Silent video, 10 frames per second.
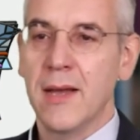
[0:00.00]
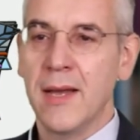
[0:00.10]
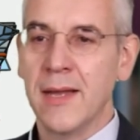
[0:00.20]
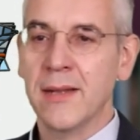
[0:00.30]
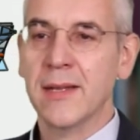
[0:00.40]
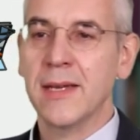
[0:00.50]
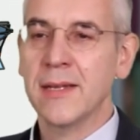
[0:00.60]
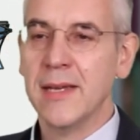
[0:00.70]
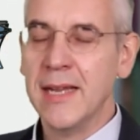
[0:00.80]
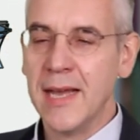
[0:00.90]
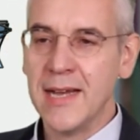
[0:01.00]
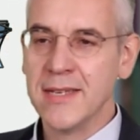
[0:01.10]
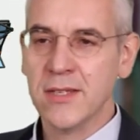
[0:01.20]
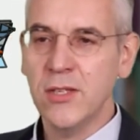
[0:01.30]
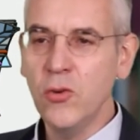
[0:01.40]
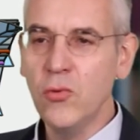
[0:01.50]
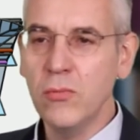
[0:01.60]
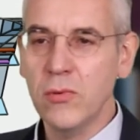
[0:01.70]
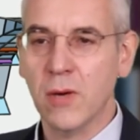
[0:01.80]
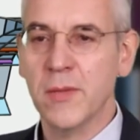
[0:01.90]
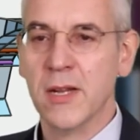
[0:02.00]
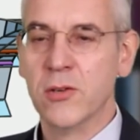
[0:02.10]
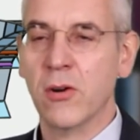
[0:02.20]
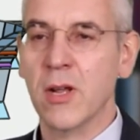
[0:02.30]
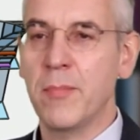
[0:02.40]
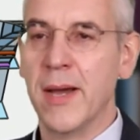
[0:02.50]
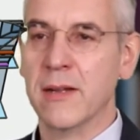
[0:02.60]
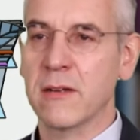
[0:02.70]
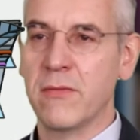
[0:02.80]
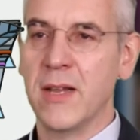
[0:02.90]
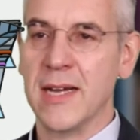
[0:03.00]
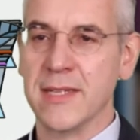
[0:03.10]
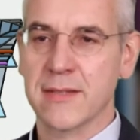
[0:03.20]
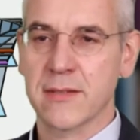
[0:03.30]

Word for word: and uh, it has a new combinatorial pattern of lines.